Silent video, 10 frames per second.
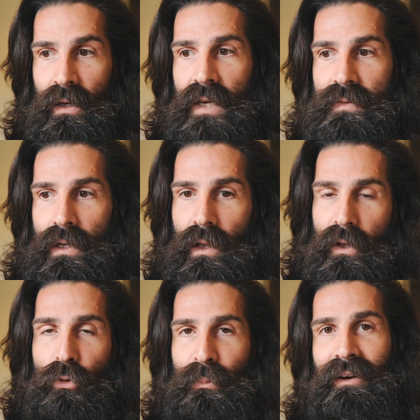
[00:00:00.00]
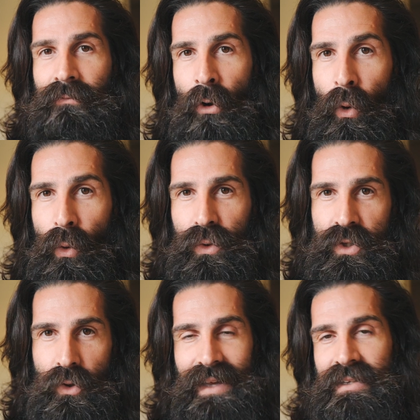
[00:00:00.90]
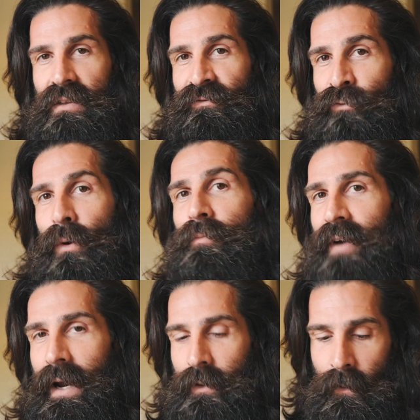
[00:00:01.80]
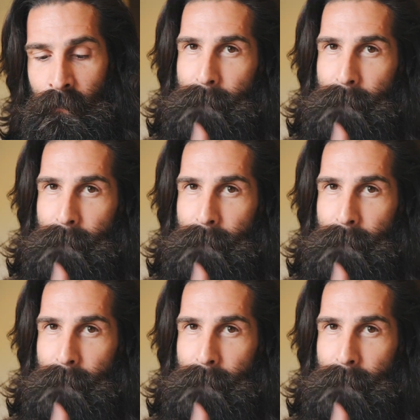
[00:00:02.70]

gives it a little bit of hold, so that's the form factor.